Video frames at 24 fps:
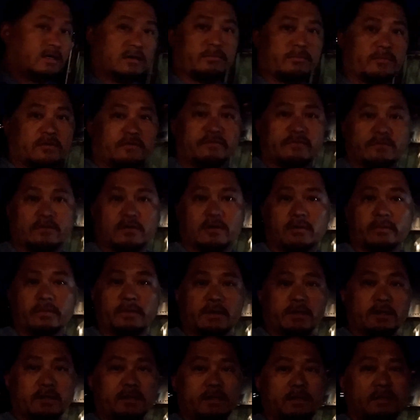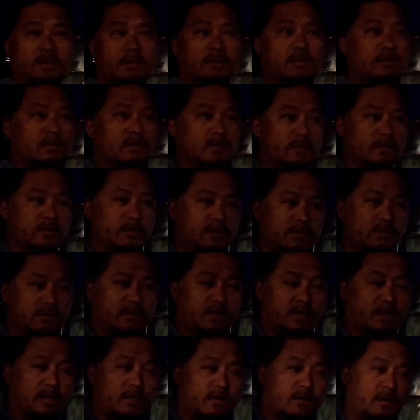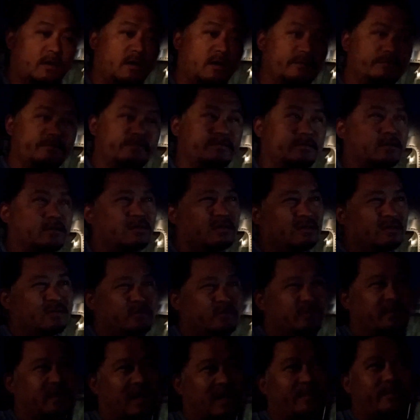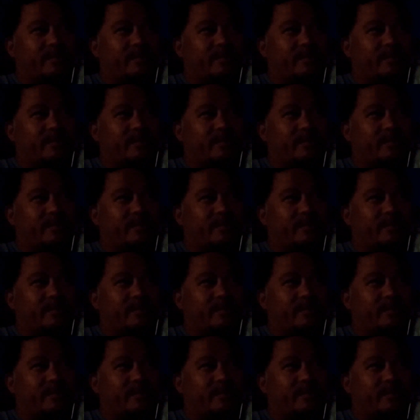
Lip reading: here before we take off. We